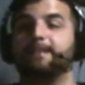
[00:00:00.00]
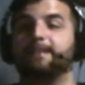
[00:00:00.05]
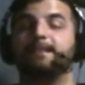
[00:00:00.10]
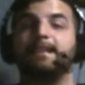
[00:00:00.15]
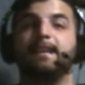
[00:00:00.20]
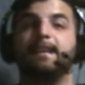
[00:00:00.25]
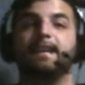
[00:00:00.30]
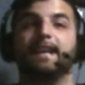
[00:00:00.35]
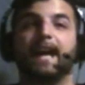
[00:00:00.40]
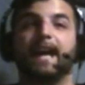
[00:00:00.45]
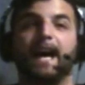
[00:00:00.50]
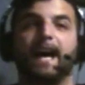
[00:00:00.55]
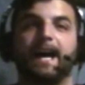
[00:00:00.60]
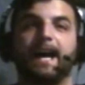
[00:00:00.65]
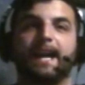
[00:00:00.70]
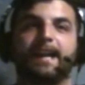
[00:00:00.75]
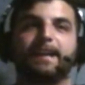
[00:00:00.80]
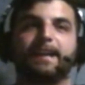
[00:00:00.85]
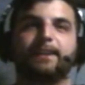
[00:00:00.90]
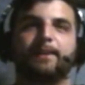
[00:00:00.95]

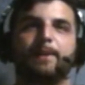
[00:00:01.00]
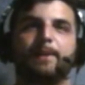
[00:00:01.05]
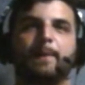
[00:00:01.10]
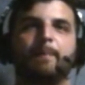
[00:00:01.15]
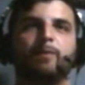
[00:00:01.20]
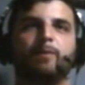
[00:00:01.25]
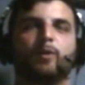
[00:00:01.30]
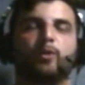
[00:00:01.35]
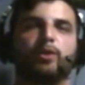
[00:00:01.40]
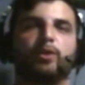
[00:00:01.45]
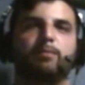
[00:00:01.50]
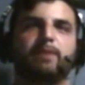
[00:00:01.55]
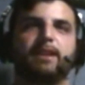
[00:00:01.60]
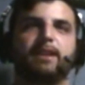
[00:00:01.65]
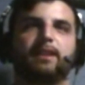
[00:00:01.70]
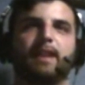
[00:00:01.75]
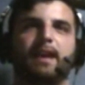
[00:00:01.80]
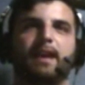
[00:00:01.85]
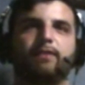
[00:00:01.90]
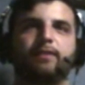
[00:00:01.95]
guy would be
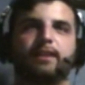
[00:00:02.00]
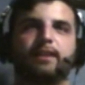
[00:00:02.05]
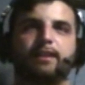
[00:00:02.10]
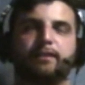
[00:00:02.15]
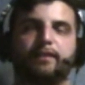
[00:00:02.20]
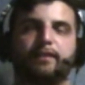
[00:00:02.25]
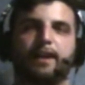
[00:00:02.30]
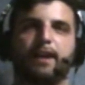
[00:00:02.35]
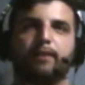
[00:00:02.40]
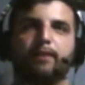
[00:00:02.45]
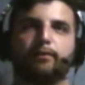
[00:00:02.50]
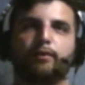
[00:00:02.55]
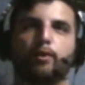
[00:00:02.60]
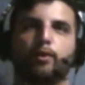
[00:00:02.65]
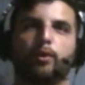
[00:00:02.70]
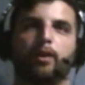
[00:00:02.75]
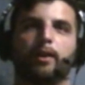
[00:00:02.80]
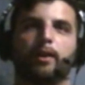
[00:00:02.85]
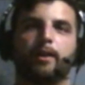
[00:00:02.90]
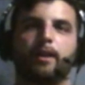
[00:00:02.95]
left in the Final
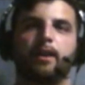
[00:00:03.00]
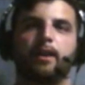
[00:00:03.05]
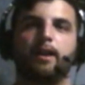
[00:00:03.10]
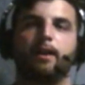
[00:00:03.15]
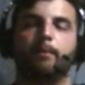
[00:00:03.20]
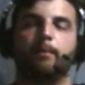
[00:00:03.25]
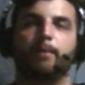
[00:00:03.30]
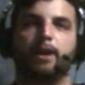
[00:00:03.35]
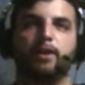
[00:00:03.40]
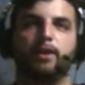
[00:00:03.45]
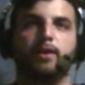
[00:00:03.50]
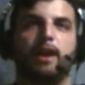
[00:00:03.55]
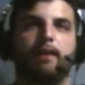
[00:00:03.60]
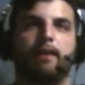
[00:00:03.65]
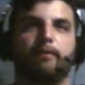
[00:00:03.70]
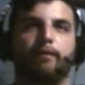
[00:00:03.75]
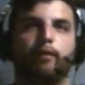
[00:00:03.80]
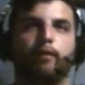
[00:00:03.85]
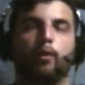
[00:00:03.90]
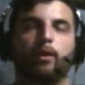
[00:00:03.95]
Four. But you have
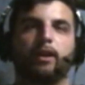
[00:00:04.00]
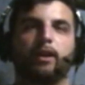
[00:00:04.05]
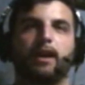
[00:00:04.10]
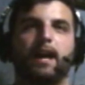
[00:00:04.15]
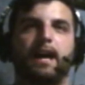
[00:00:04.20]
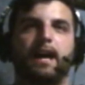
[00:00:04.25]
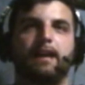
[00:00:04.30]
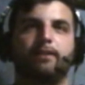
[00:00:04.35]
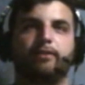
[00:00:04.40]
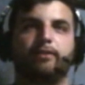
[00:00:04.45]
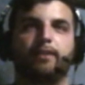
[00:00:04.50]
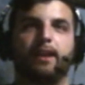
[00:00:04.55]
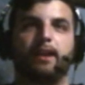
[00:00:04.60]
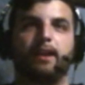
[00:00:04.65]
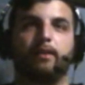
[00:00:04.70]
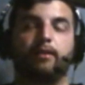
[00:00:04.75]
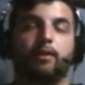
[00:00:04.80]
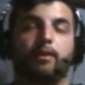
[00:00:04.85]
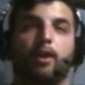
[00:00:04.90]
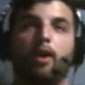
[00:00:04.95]
4 guys
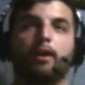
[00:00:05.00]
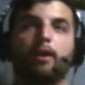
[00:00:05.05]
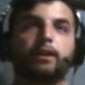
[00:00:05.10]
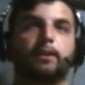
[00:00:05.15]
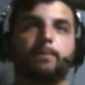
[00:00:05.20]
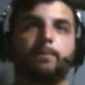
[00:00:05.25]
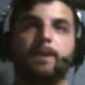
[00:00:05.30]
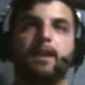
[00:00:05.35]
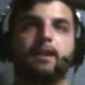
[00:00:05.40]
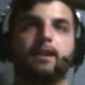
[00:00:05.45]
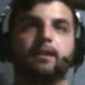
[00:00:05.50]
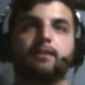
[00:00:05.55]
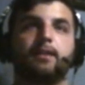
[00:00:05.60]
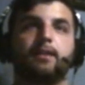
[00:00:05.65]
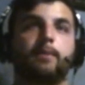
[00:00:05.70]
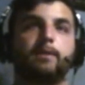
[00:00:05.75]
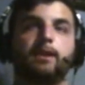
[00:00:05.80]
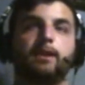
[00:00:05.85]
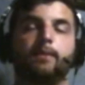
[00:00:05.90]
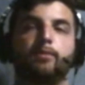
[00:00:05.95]
that aren't competing in
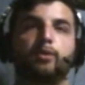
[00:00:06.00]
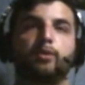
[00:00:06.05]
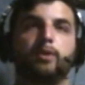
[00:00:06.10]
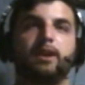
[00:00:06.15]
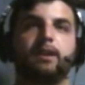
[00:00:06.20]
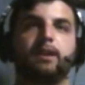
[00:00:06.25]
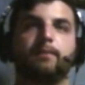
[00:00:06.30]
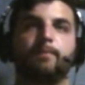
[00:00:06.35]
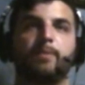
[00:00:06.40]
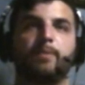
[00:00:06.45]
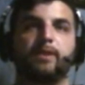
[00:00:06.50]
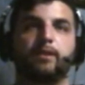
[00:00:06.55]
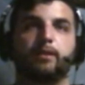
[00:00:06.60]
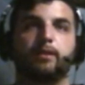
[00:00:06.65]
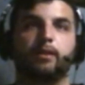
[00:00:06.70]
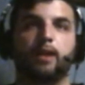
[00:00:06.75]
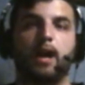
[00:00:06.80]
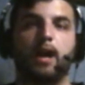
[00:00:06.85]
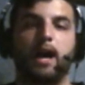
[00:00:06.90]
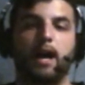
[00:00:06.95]
WWE
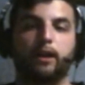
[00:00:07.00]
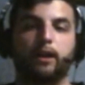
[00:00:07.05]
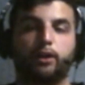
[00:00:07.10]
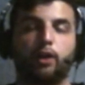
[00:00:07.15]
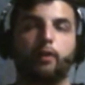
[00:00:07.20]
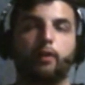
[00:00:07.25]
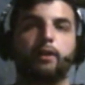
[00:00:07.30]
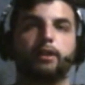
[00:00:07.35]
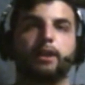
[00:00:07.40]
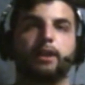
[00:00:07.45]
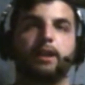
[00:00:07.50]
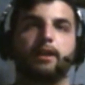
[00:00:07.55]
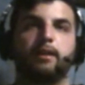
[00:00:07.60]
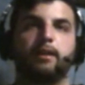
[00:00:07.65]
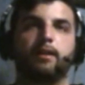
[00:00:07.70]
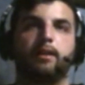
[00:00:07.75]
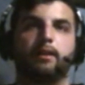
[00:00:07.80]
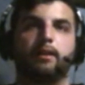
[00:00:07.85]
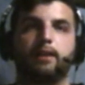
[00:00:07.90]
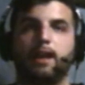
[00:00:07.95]
currently.
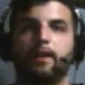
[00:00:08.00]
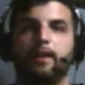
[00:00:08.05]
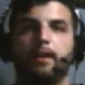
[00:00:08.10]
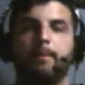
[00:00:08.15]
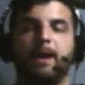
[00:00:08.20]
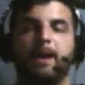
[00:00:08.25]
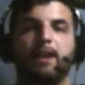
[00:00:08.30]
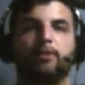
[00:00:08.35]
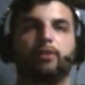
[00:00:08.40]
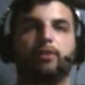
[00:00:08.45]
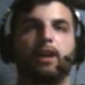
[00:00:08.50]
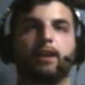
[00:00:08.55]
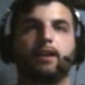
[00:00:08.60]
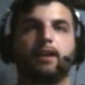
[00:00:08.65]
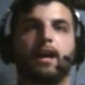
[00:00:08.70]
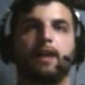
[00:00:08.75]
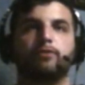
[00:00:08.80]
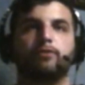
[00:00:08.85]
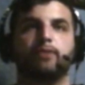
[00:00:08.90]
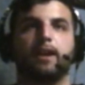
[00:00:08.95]
Now, they might have signed
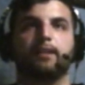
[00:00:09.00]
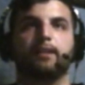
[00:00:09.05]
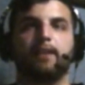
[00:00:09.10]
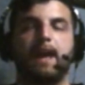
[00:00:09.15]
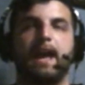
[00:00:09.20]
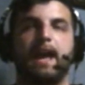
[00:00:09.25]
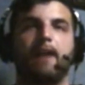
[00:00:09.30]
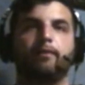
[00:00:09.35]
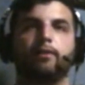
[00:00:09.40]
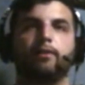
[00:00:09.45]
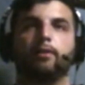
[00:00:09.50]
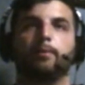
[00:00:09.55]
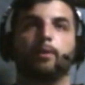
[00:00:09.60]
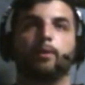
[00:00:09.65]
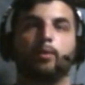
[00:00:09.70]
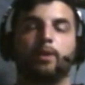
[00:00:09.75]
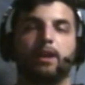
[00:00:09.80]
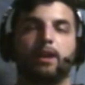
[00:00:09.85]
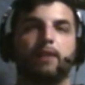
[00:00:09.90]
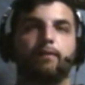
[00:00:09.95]
contracts after, but
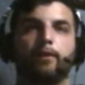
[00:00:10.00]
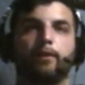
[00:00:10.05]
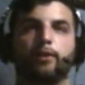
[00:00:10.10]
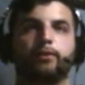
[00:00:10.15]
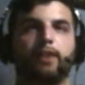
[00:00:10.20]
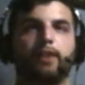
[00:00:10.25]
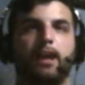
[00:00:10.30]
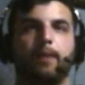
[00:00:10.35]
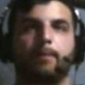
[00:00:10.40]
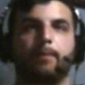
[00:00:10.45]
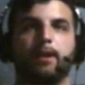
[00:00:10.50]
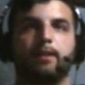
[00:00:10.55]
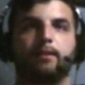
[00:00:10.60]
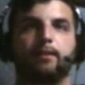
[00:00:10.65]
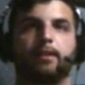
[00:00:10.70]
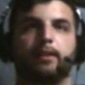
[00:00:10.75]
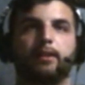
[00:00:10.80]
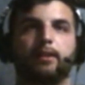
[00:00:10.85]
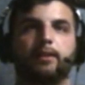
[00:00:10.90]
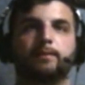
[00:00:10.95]
when they first came
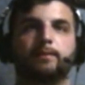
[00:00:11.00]
into